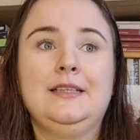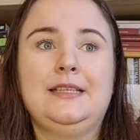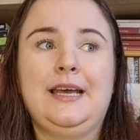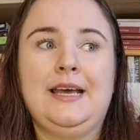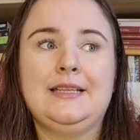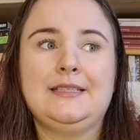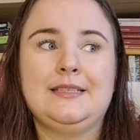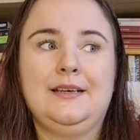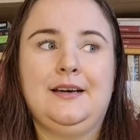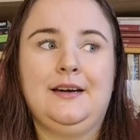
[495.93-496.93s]
that
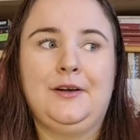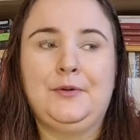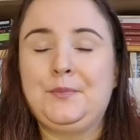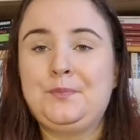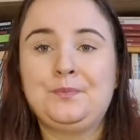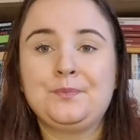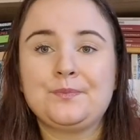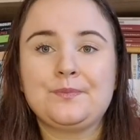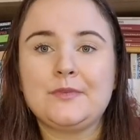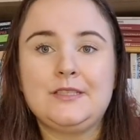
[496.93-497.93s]
um,
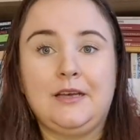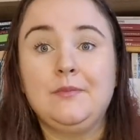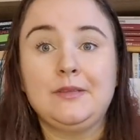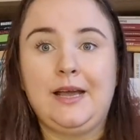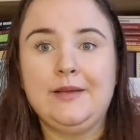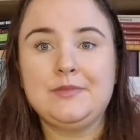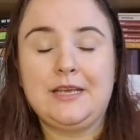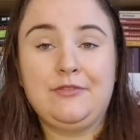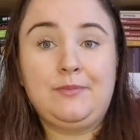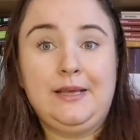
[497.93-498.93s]
sometimes
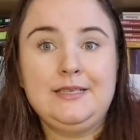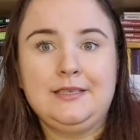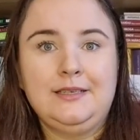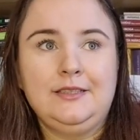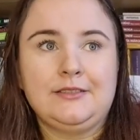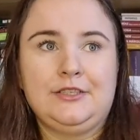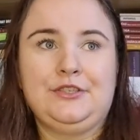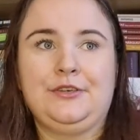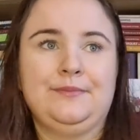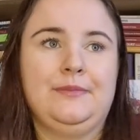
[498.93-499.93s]
have a place in
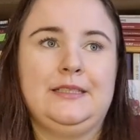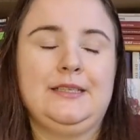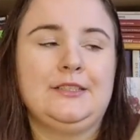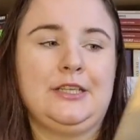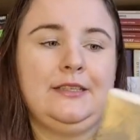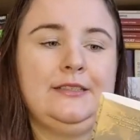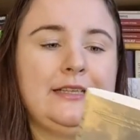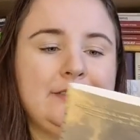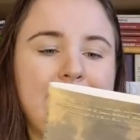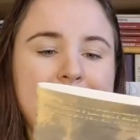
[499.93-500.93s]
literature. It's not
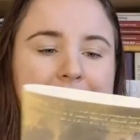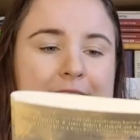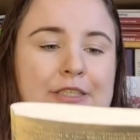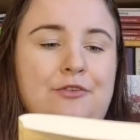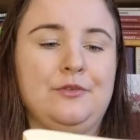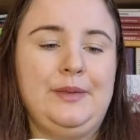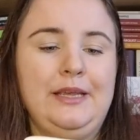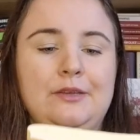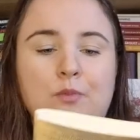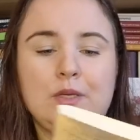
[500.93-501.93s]
that crazy. So for me,
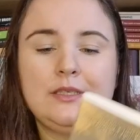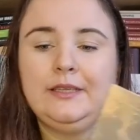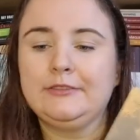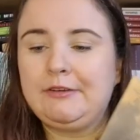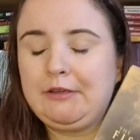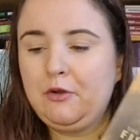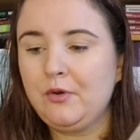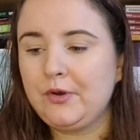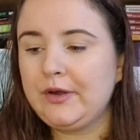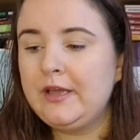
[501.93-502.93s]
it was literary
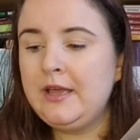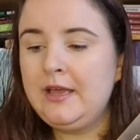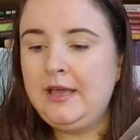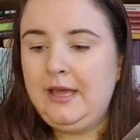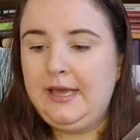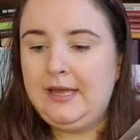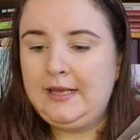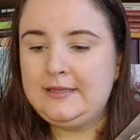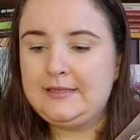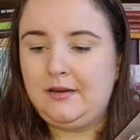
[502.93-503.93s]
horror
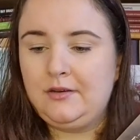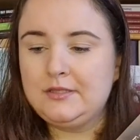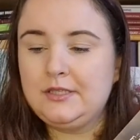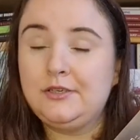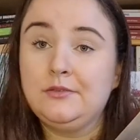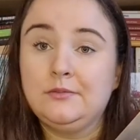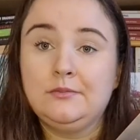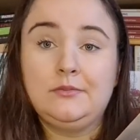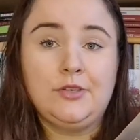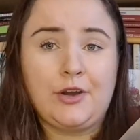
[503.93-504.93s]
and also
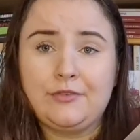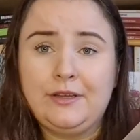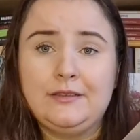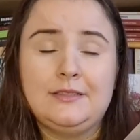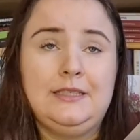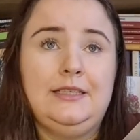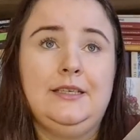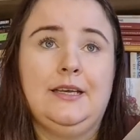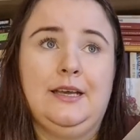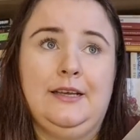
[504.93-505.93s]
dark
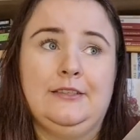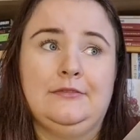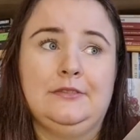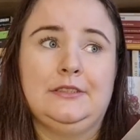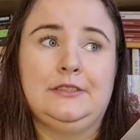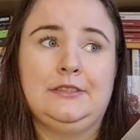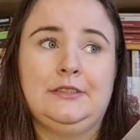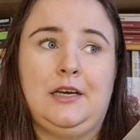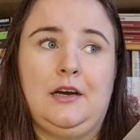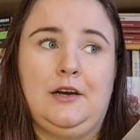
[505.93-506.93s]
fantasy and
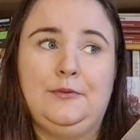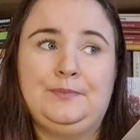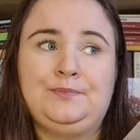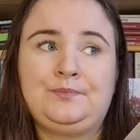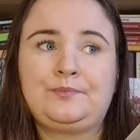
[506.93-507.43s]
um,